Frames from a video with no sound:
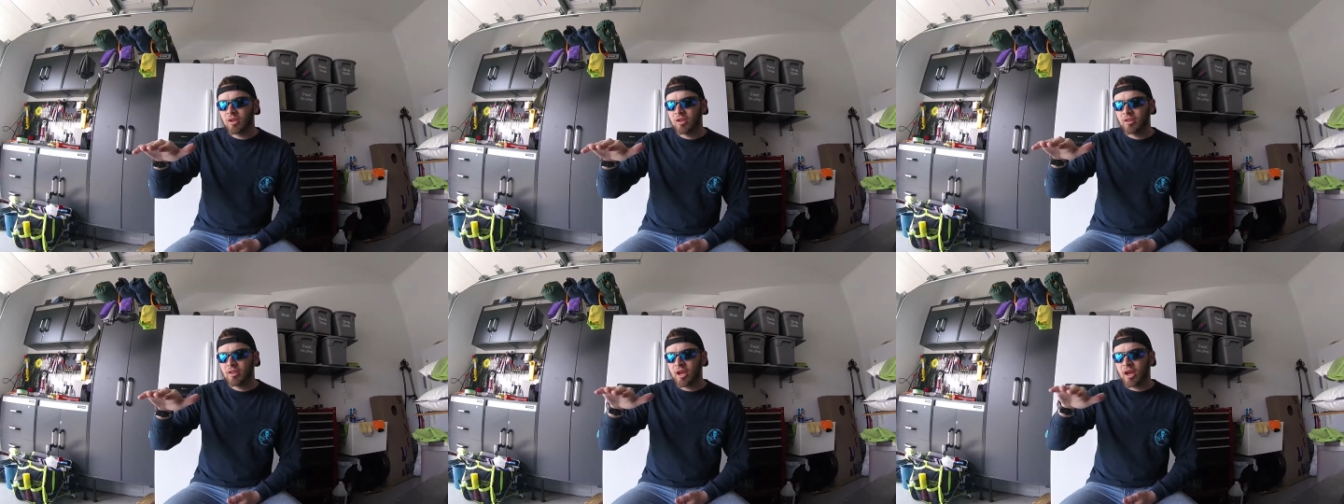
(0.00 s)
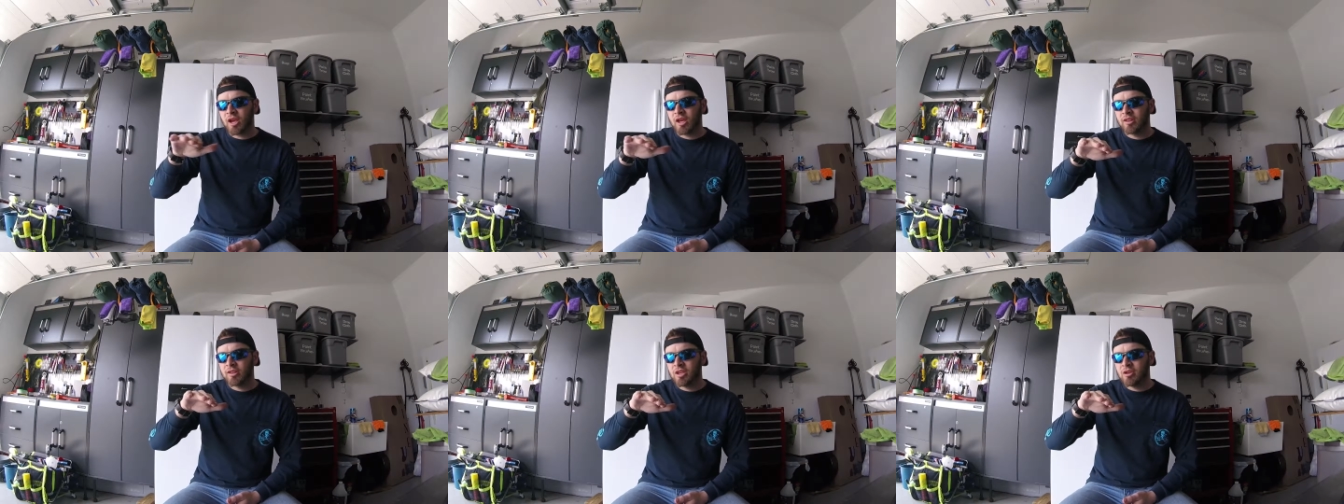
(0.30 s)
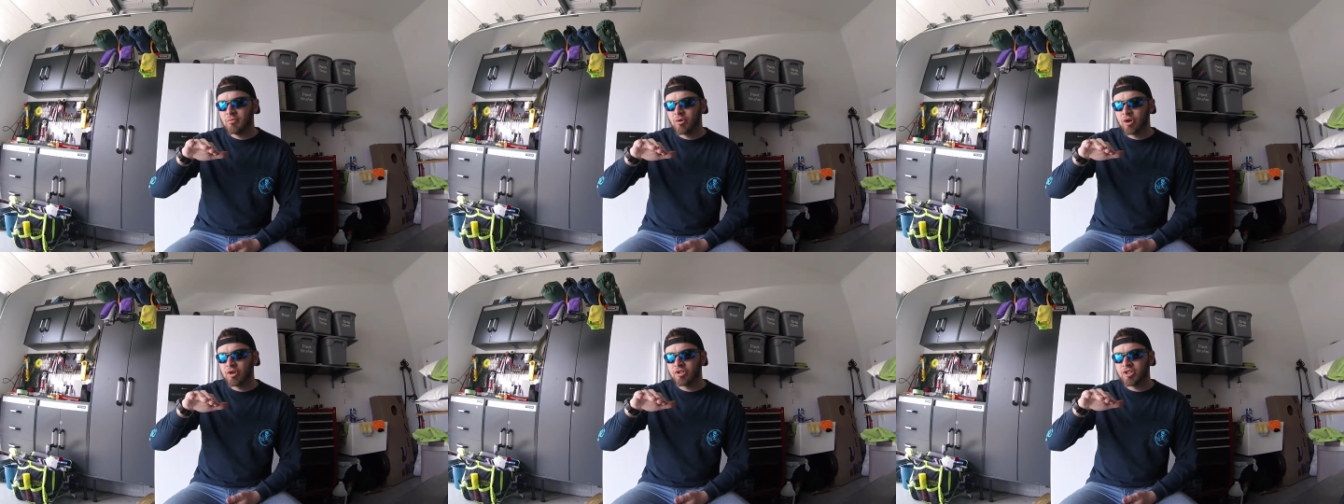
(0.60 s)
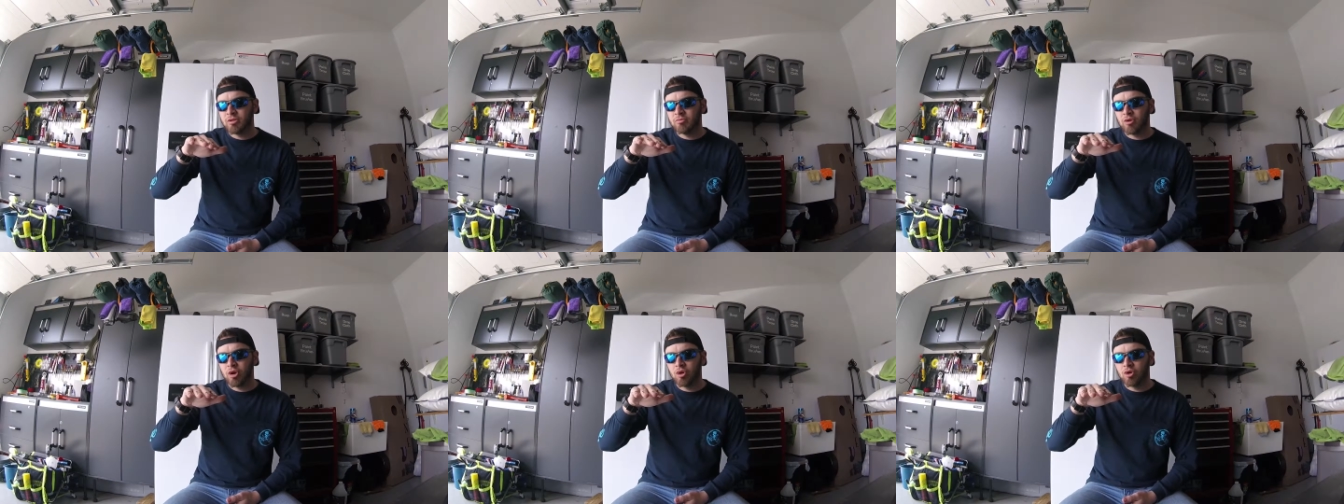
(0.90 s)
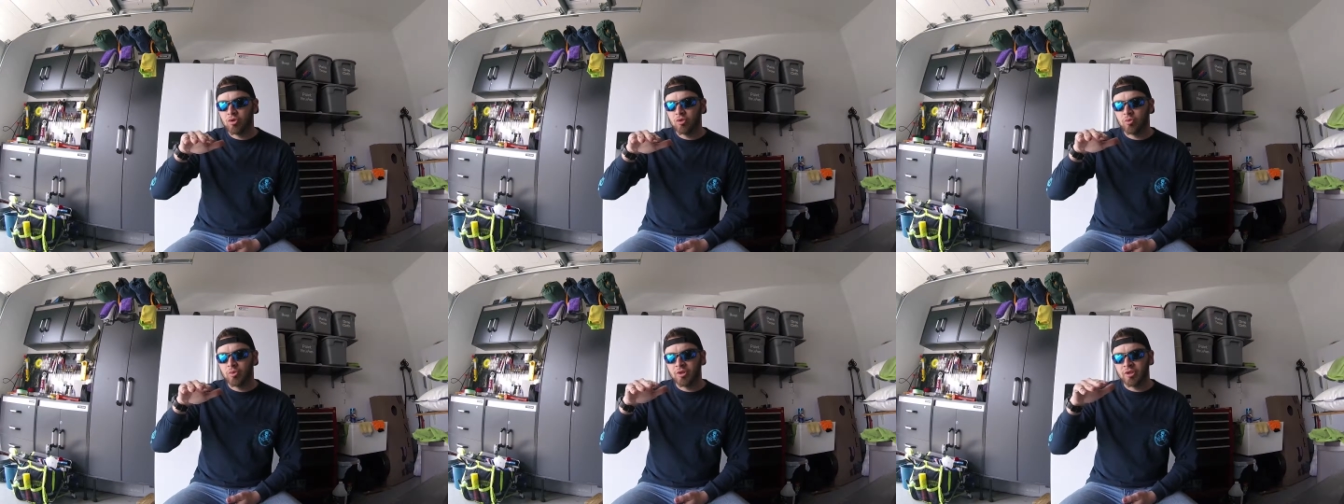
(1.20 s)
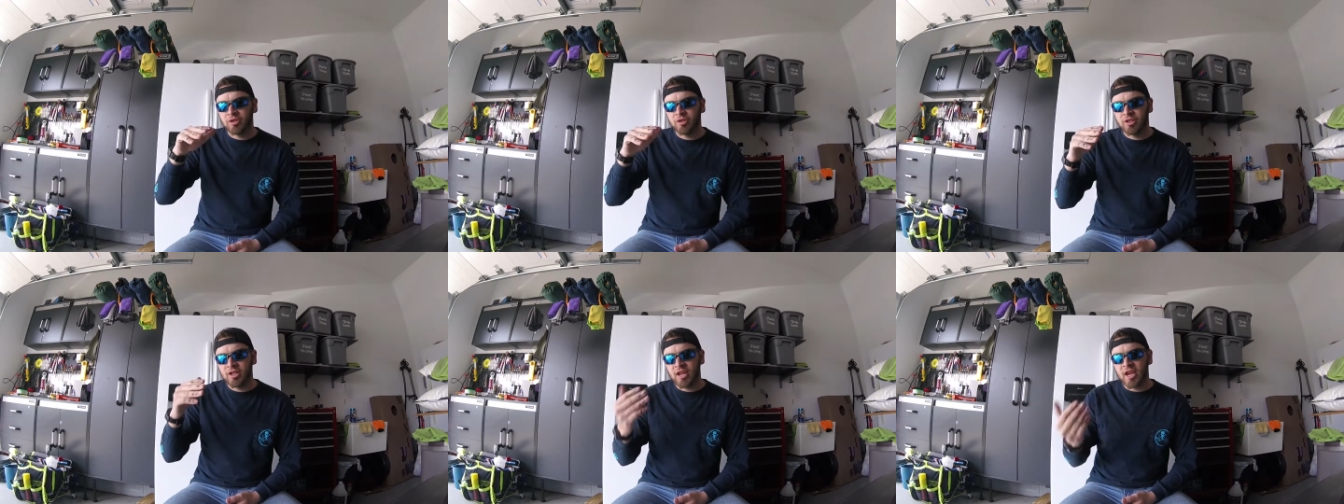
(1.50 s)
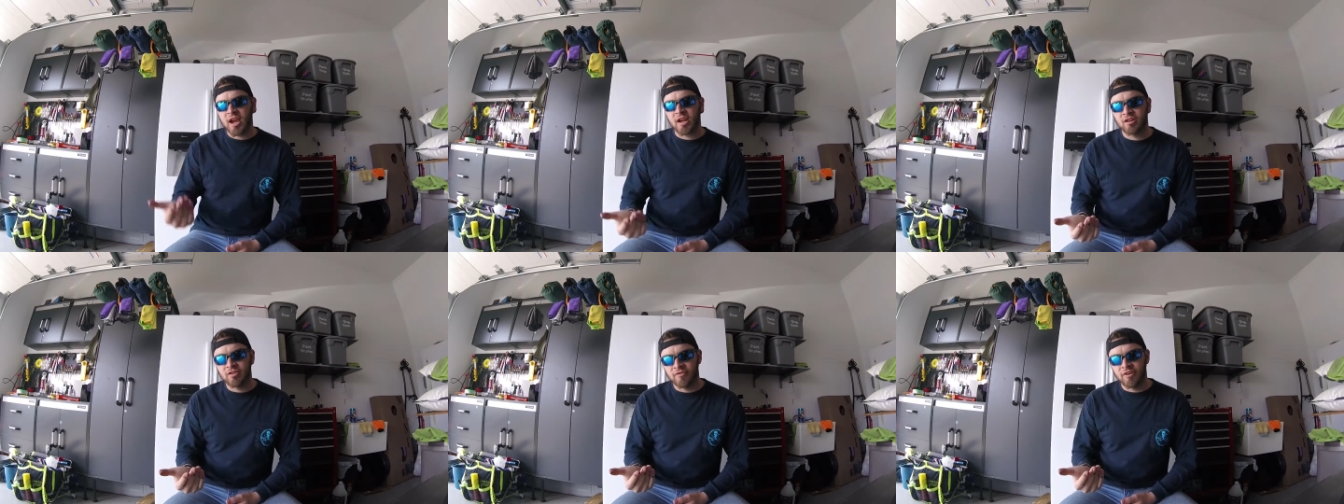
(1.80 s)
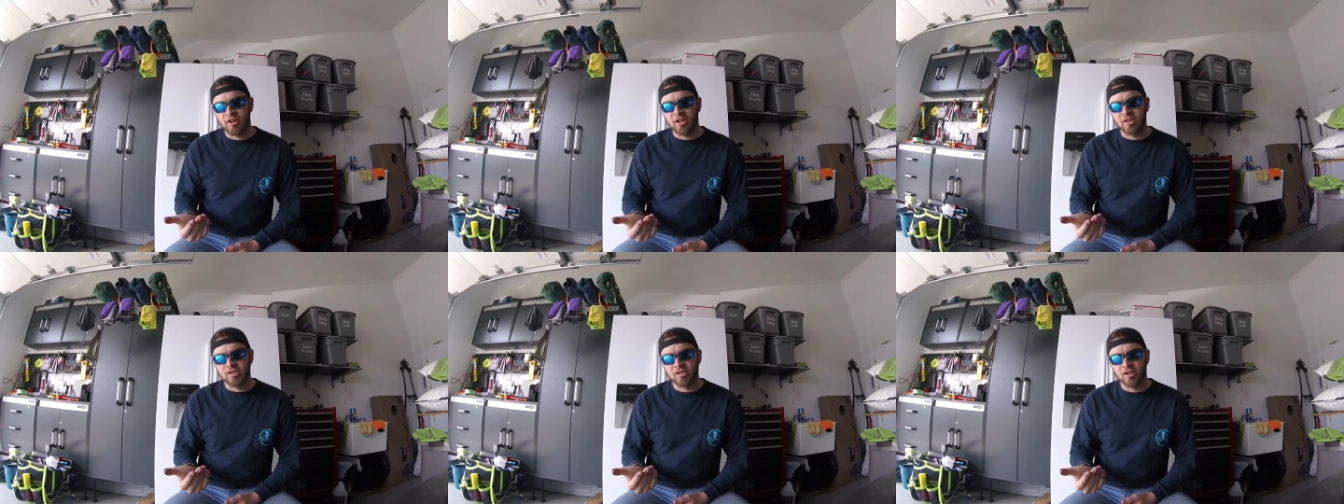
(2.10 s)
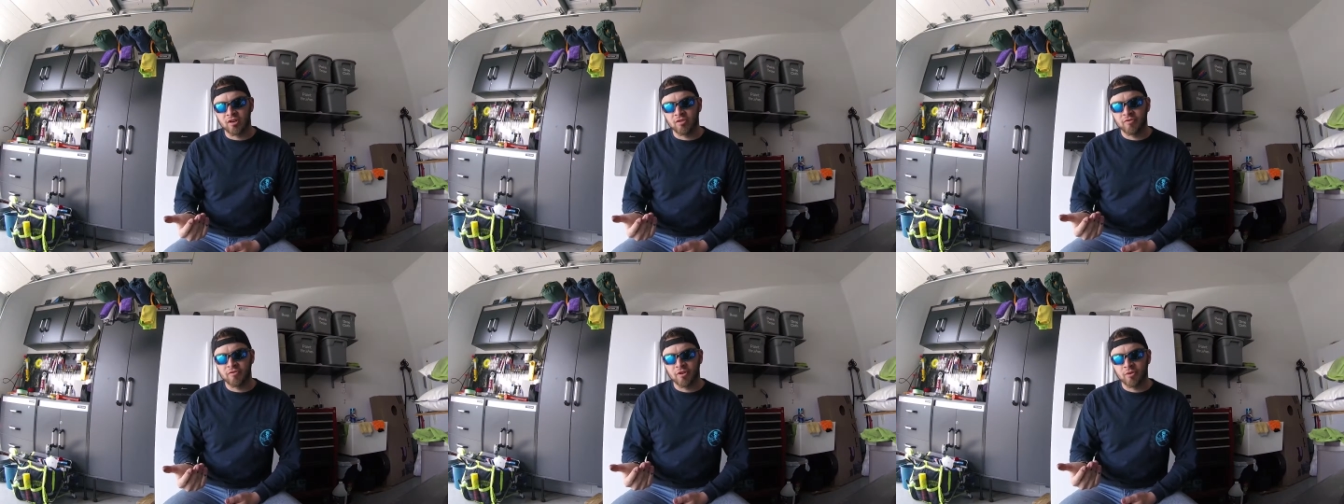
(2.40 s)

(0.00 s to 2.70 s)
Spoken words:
that the emergency mode would deactivate itself.